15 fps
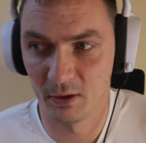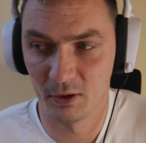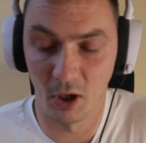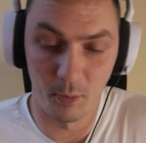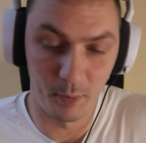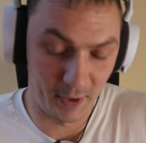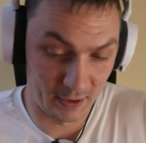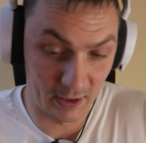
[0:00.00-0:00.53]

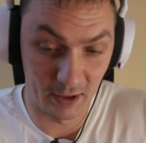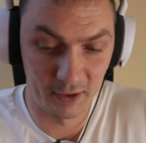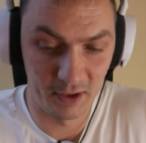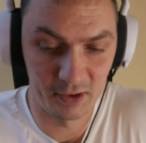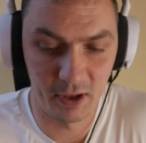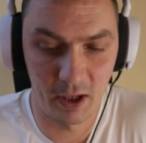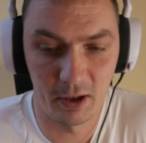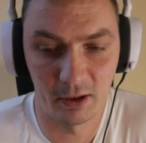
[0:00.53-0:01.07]
topic that
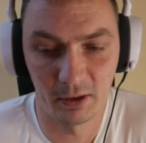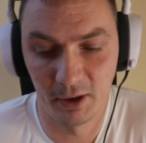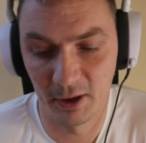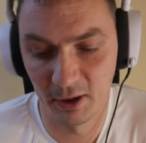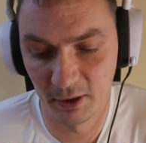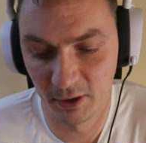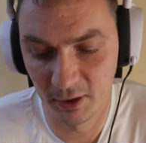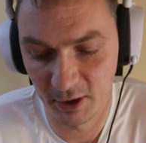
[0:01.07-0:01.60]
this
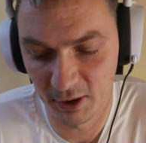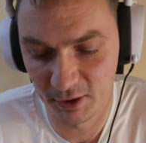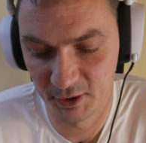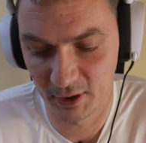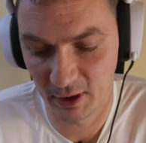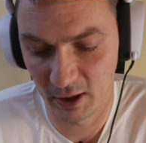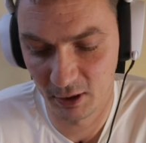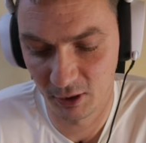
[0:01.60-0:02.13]
directly
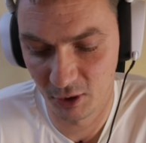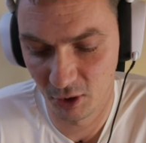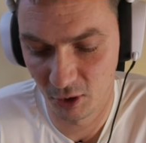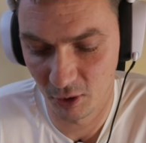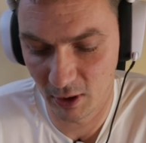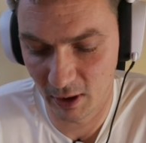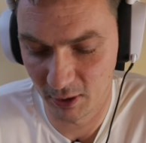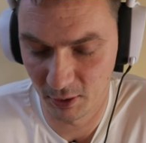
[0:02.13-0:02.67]
leads into,